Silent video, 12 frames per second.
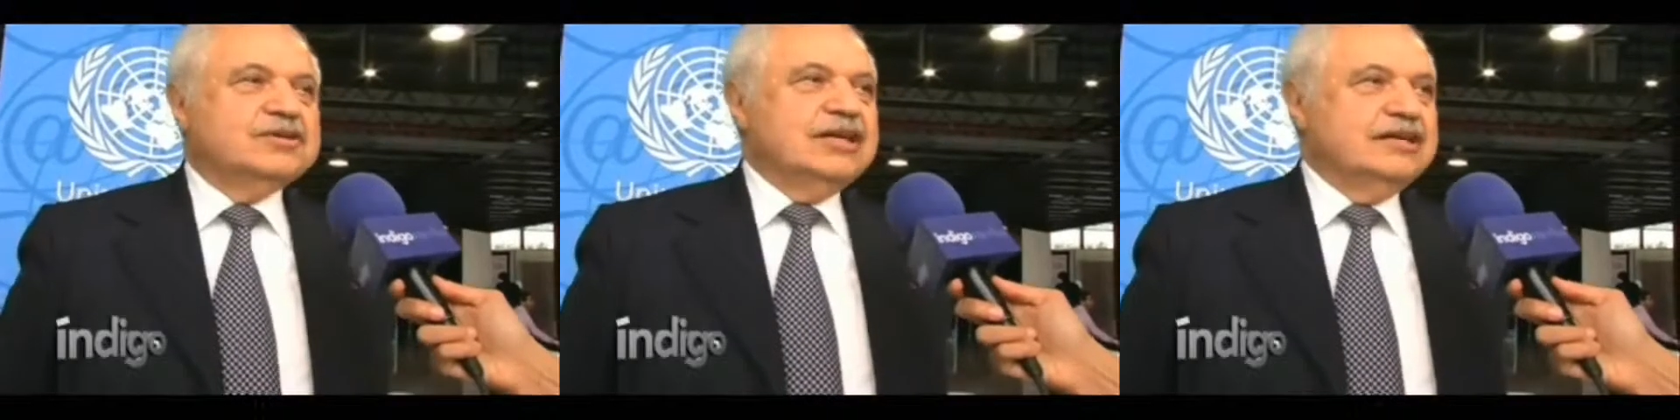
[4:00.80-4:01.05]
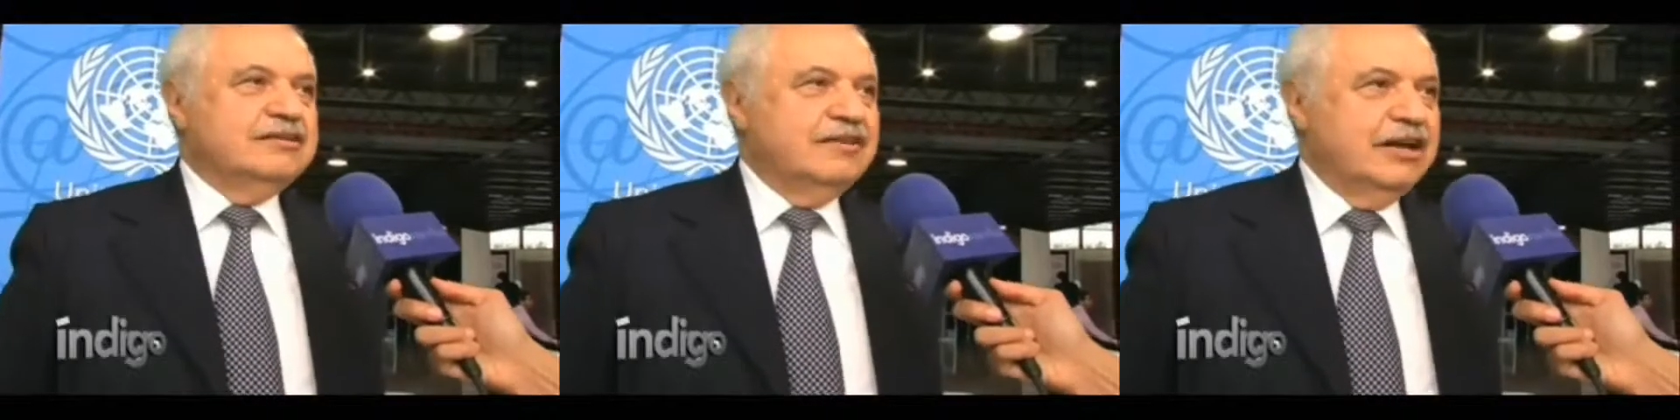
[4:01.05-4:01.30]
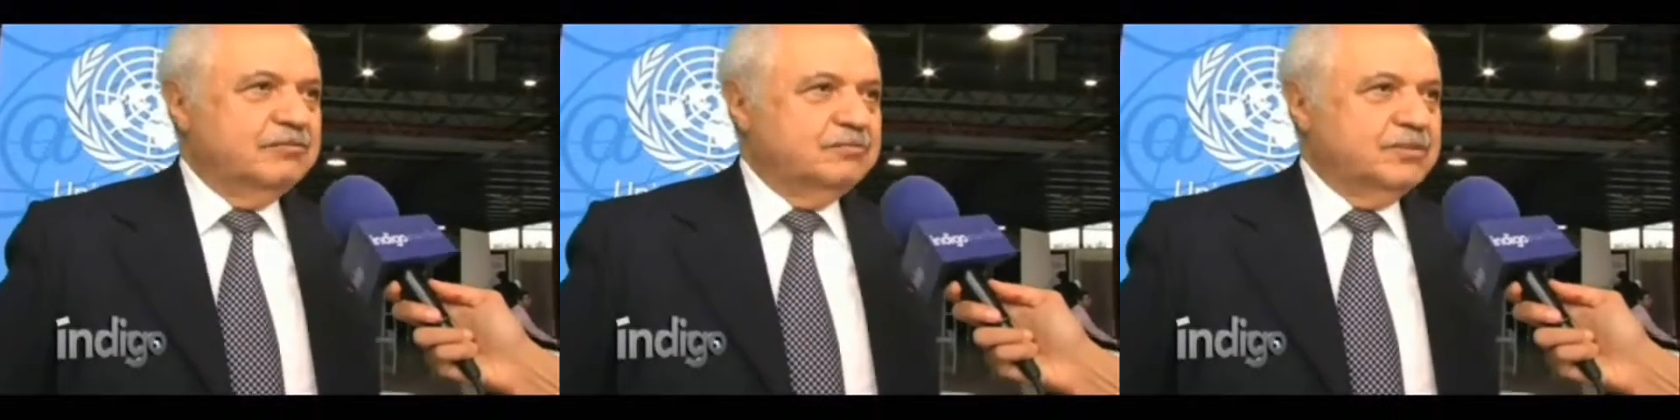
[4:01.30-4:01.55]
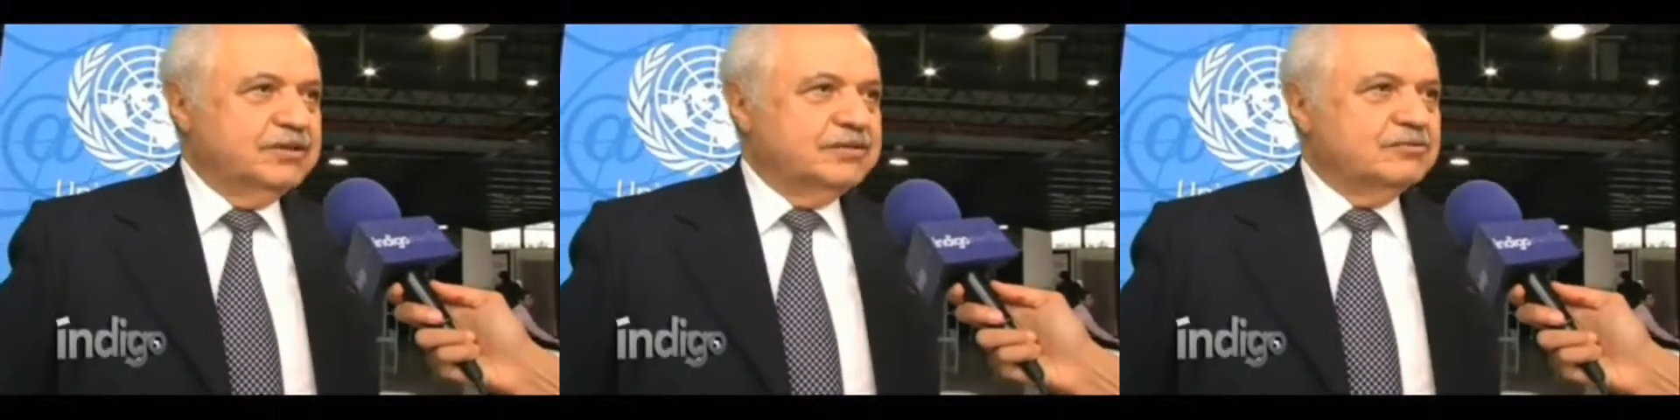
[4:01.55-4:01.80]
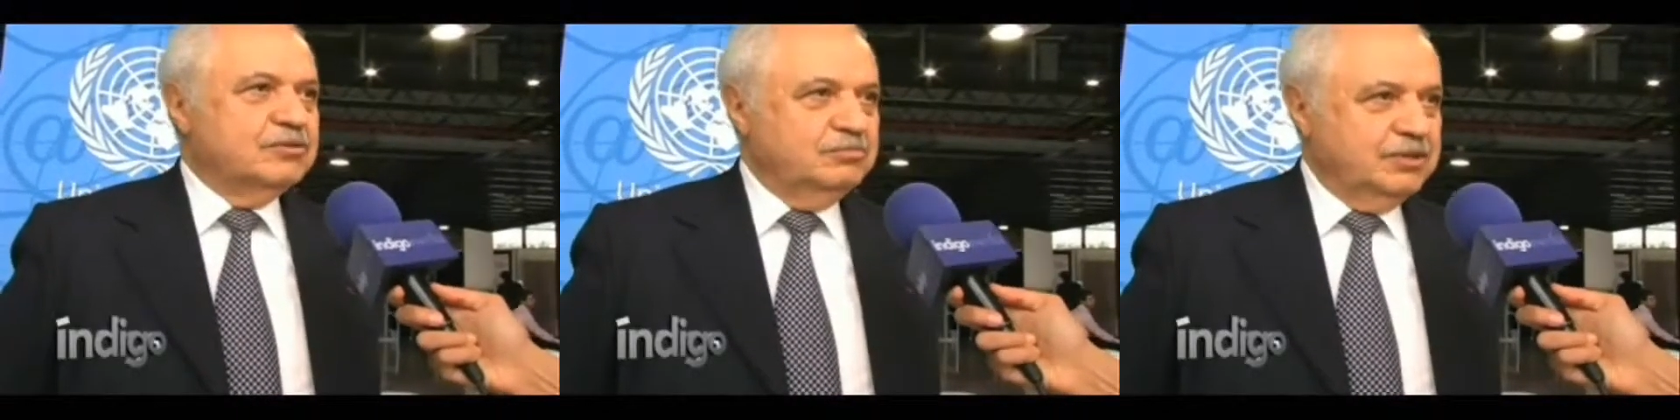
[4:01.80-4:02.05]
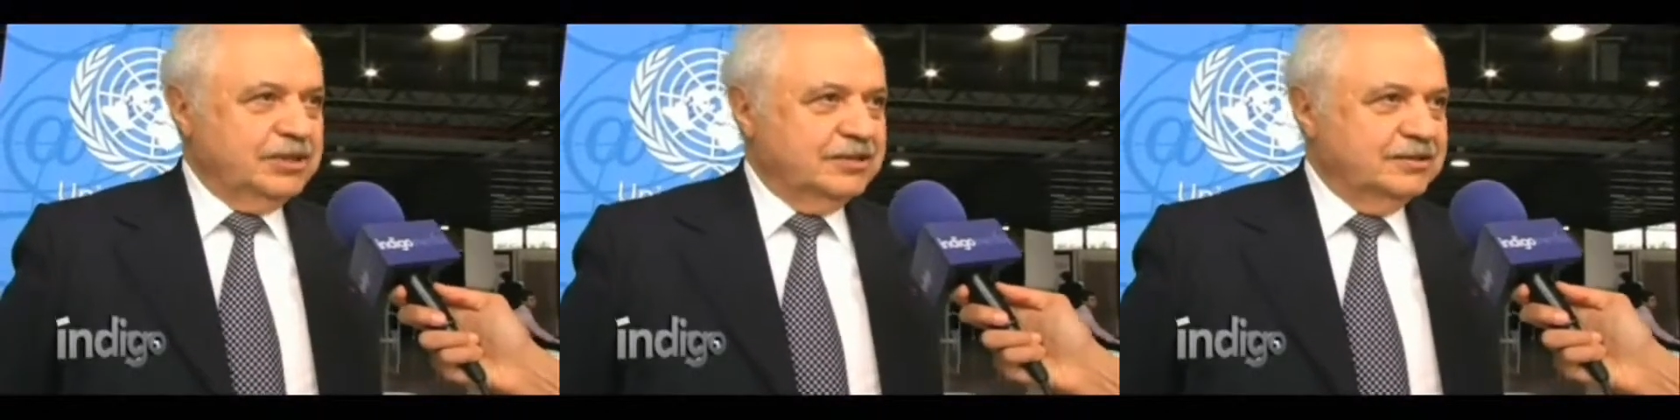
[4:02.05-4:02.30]
we say development, we
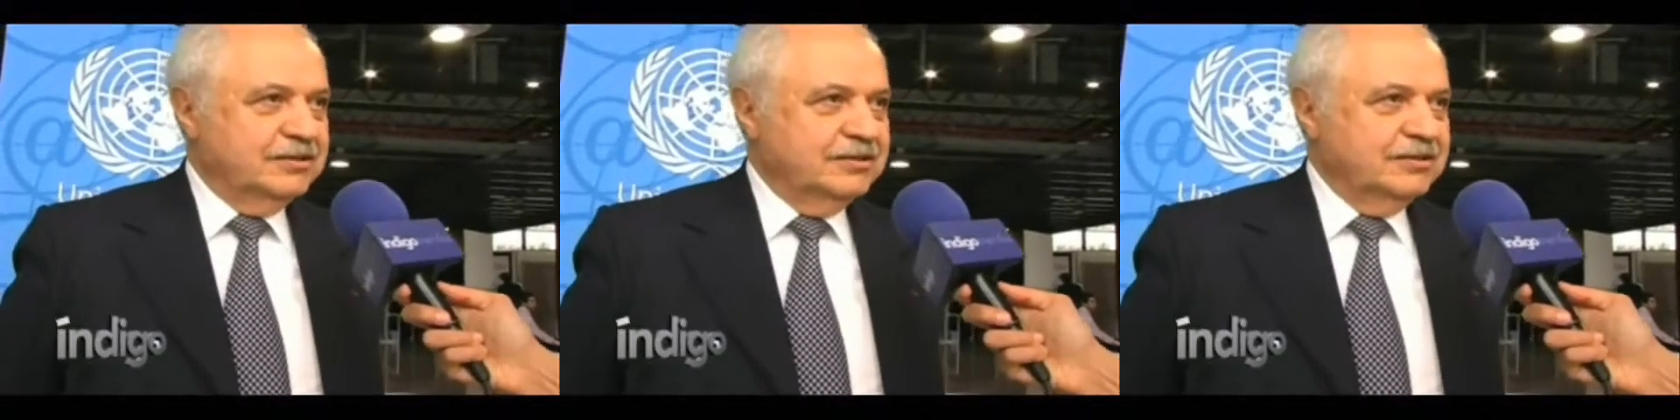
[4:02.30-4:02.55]
mean